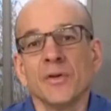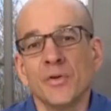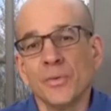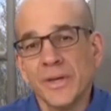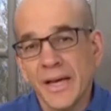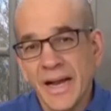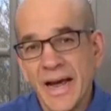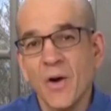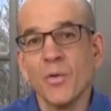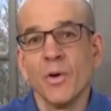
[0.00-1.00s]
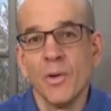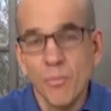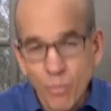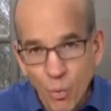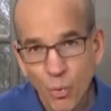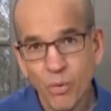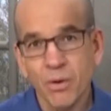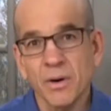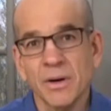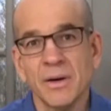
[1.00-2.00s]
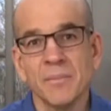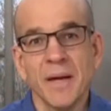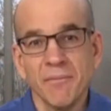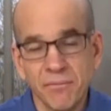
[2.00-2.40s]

to get out more